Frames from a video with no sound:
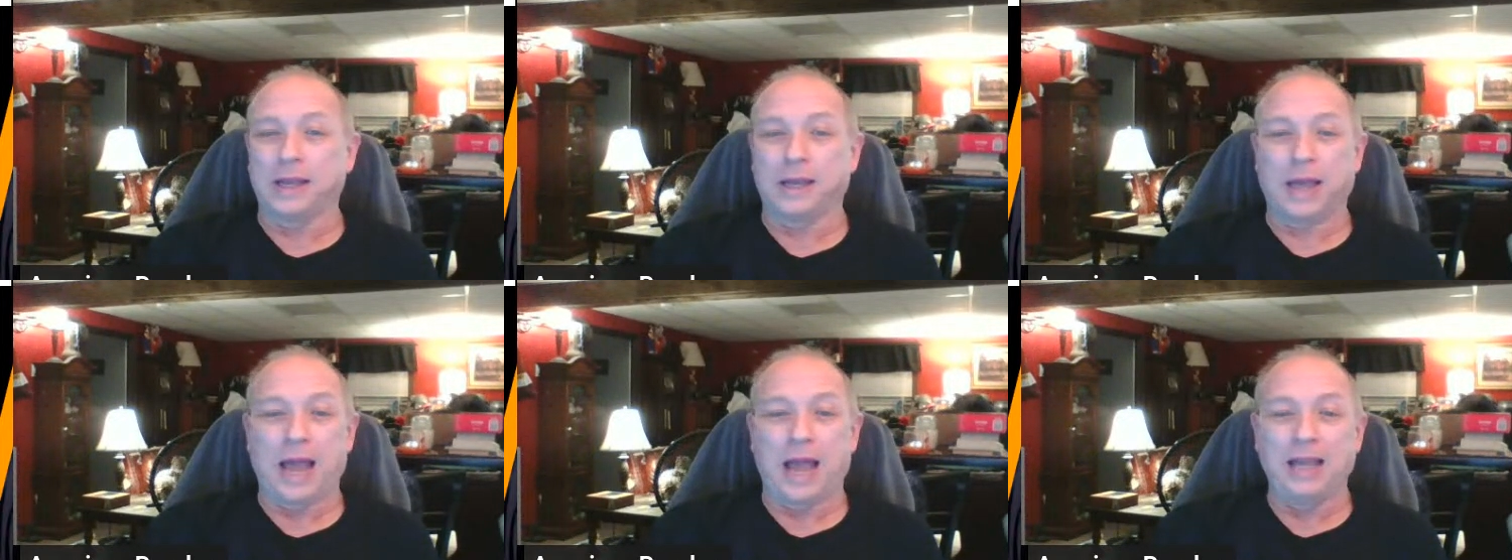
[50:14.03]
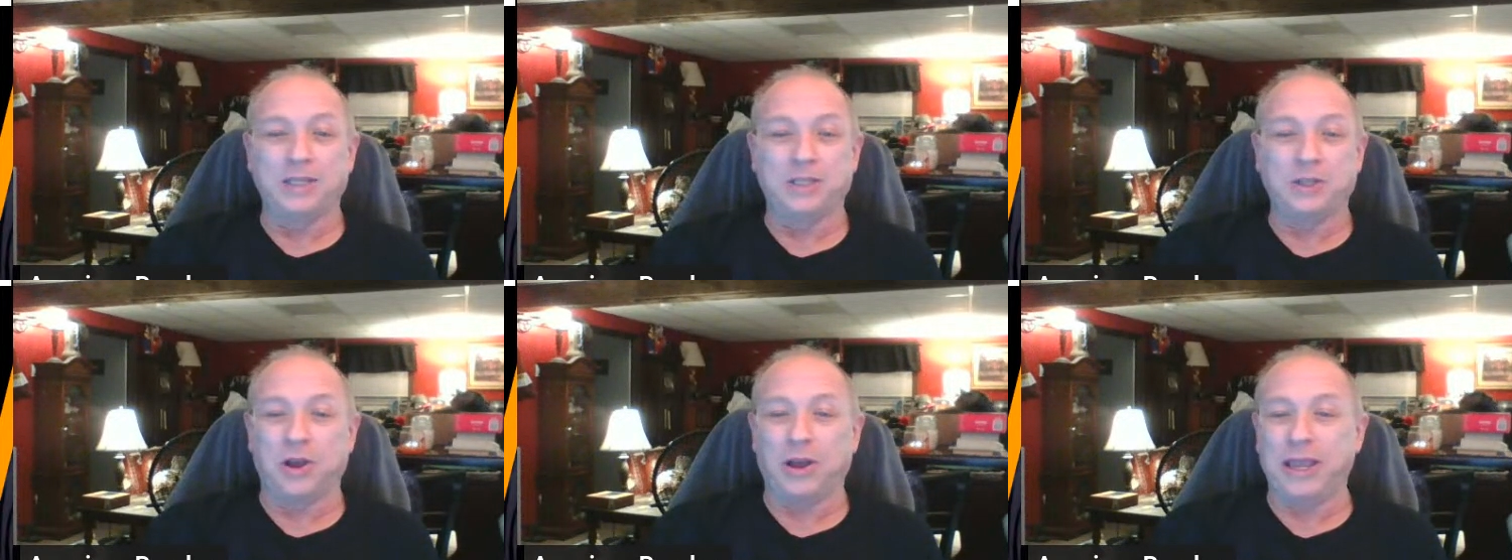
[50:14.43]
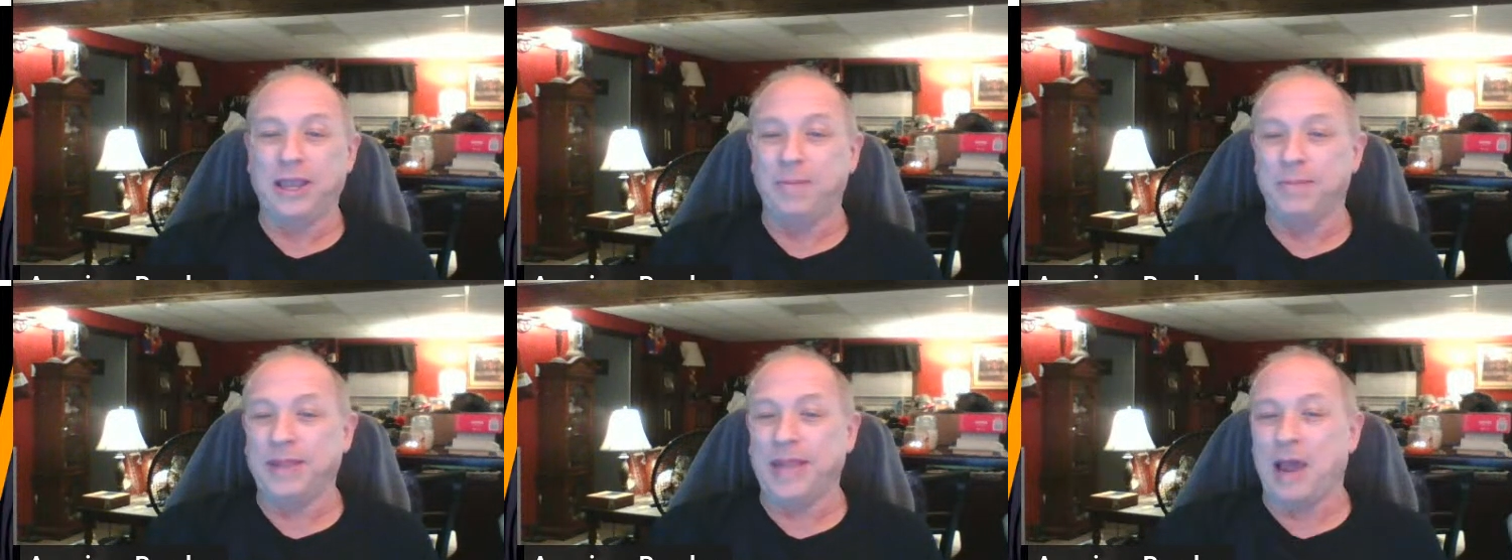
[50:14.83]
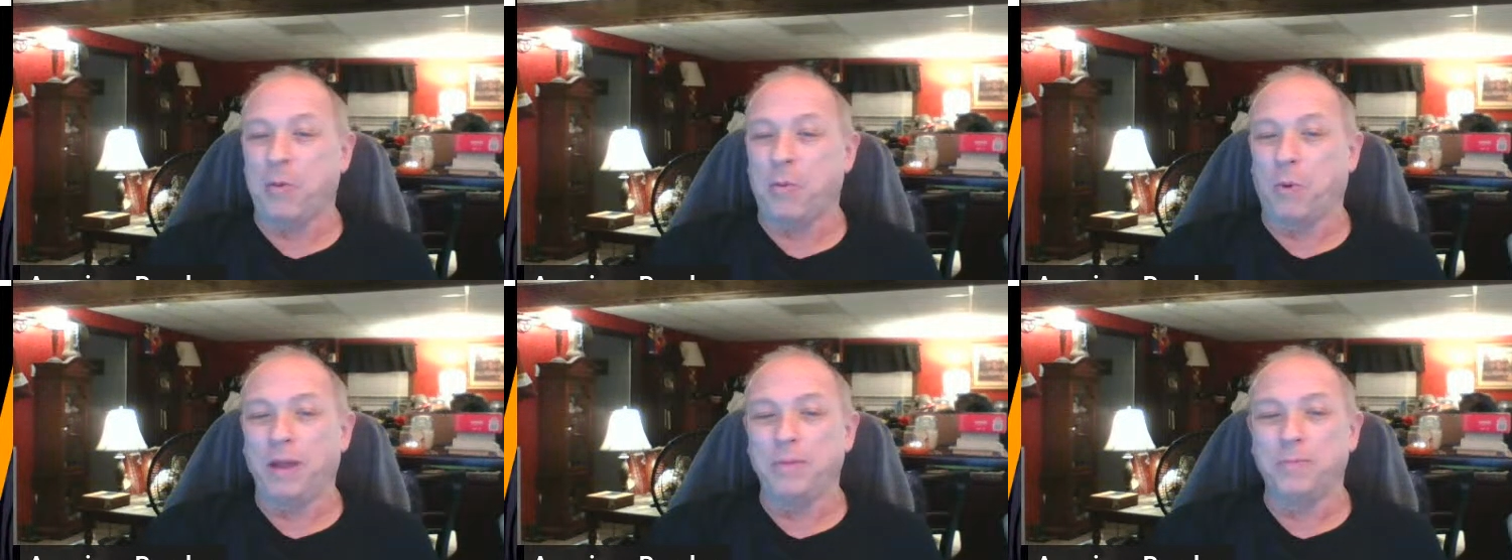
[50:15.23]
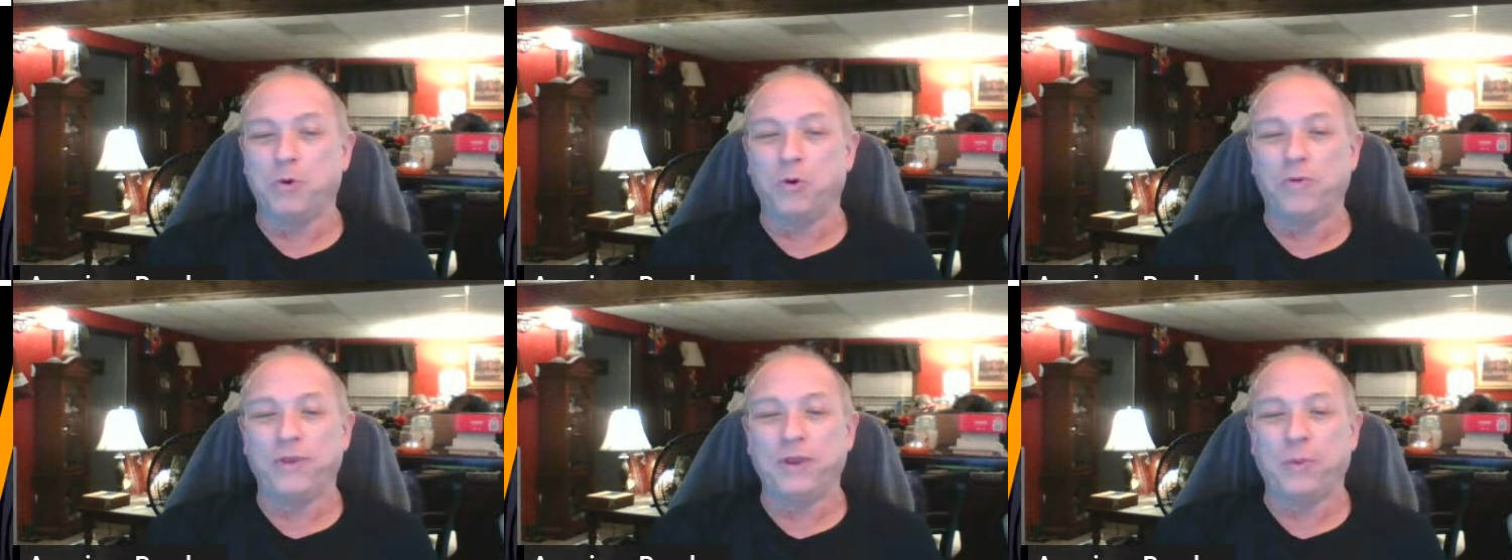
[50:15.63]
I saw him in that one
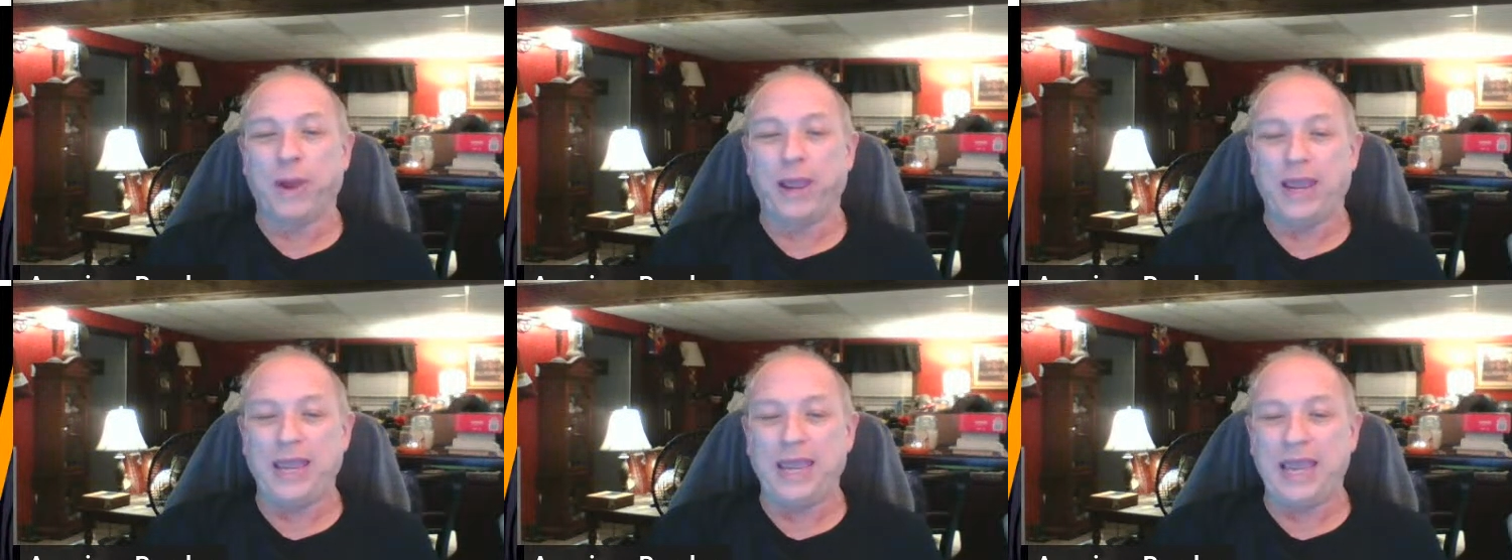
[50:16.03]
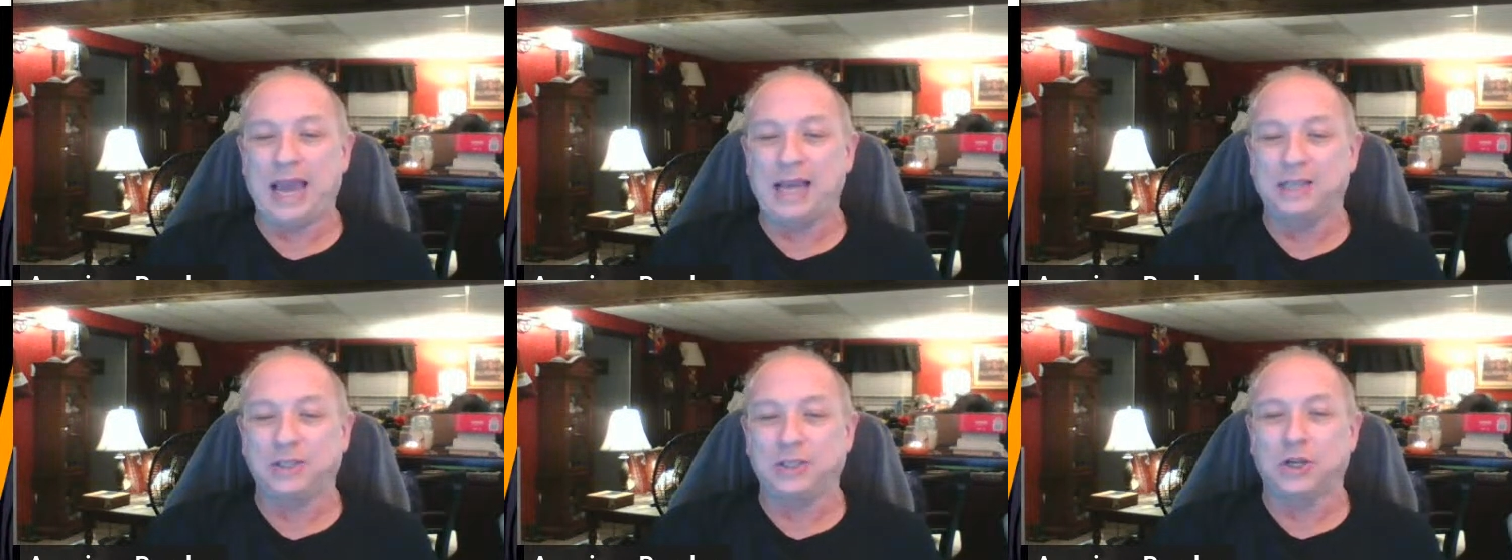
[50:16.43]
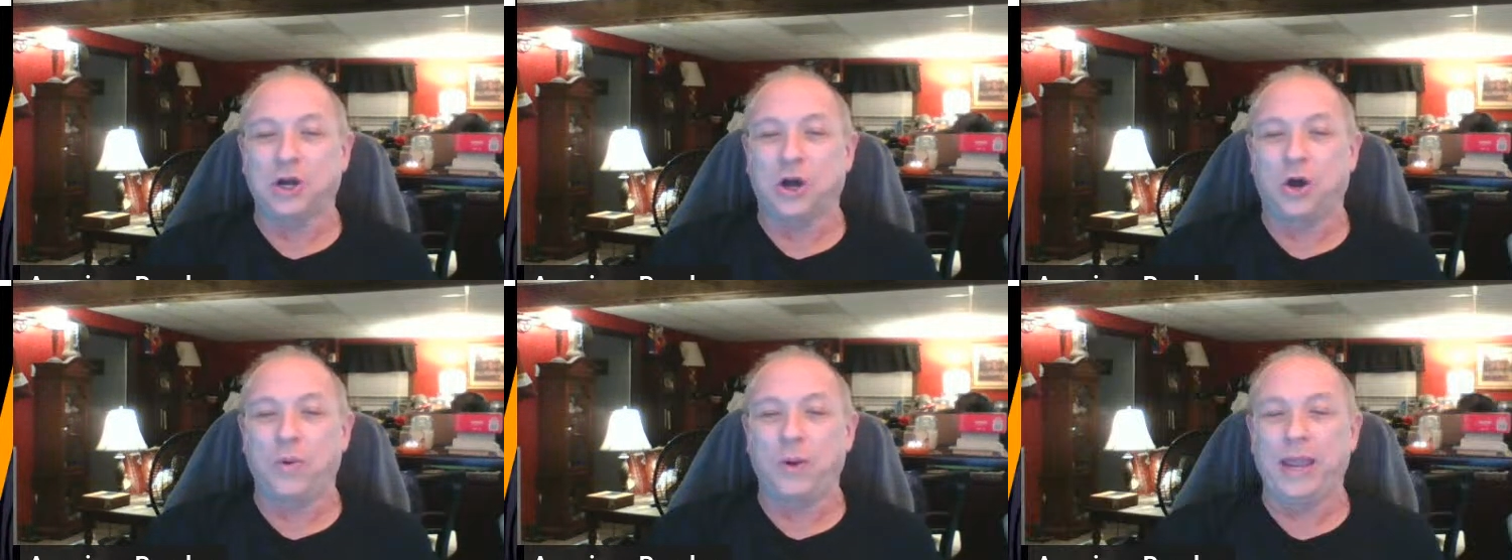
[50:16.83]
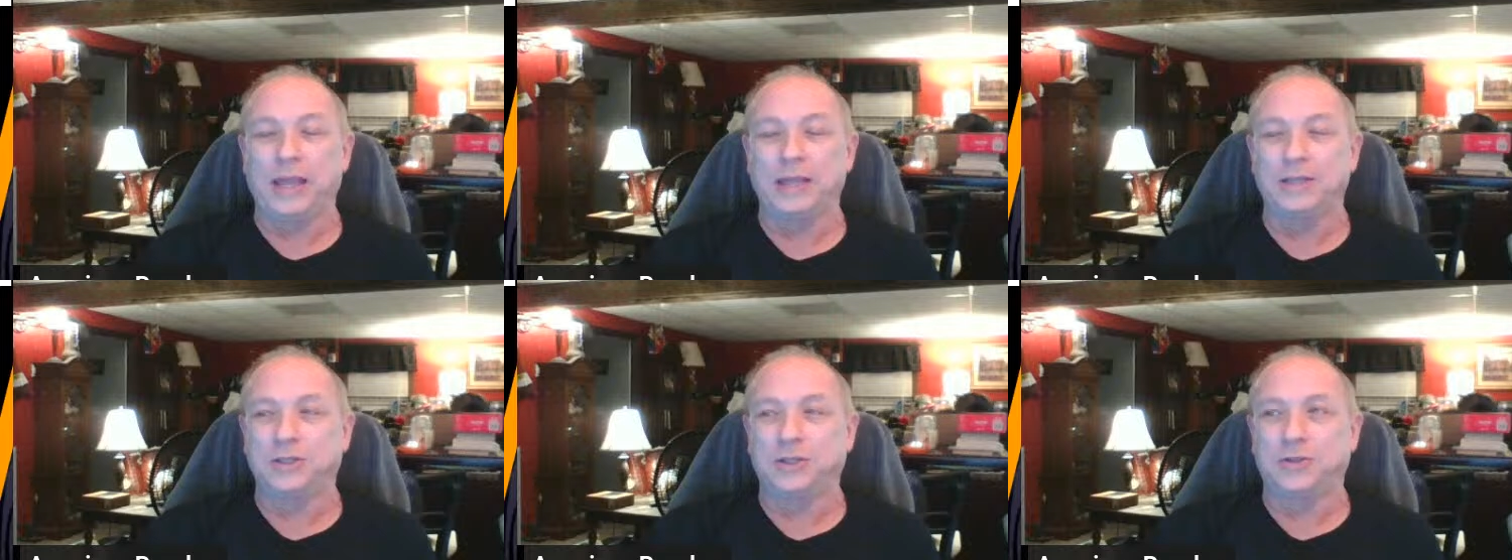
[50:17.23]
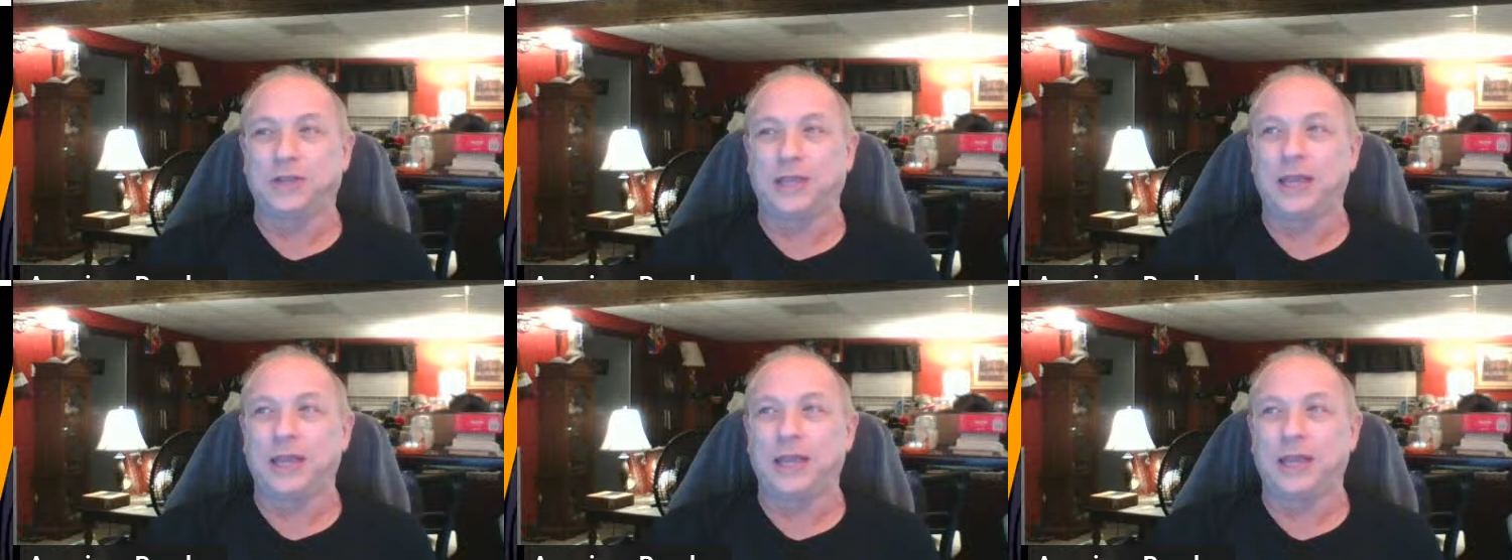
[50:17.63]
movie where he has to go into